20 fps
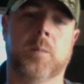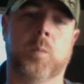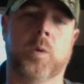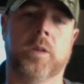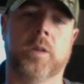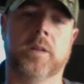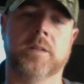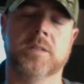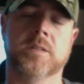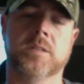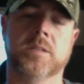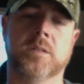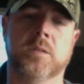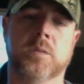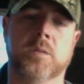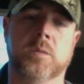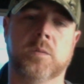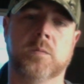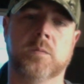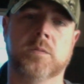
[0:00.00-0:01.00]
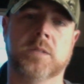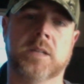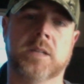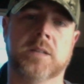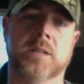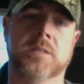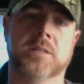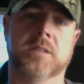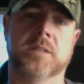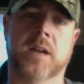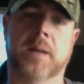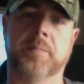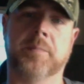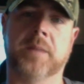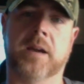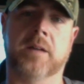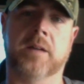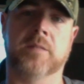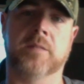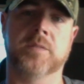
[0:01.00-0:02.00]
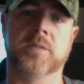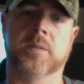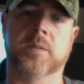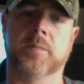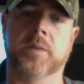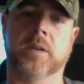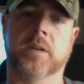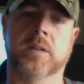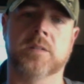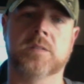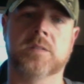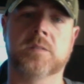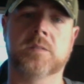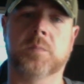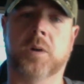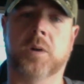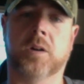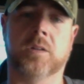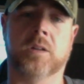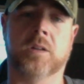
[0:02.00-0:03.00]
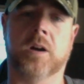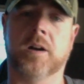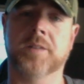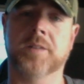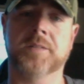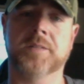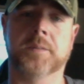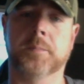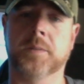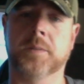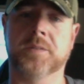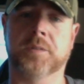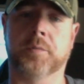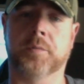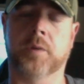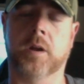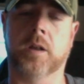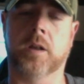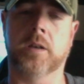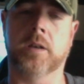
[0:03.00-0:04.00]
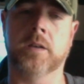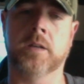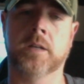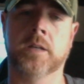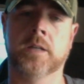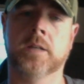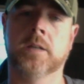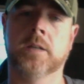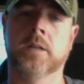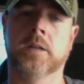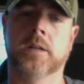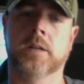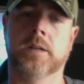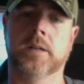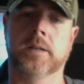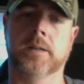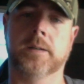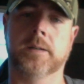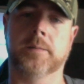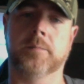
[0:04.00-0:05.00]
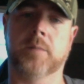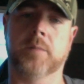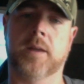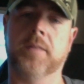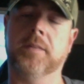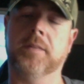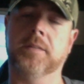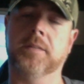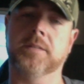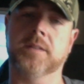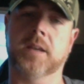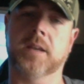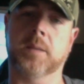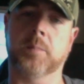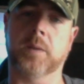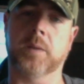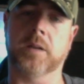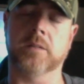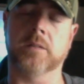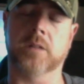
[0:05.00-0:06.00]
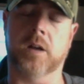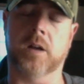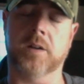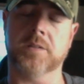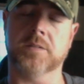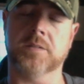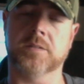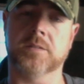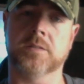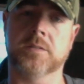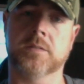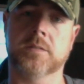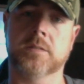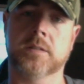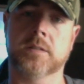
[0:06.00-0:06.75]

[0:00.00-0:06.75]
willing to get stopped out of something at a small loss and miss a run rather than take big losses.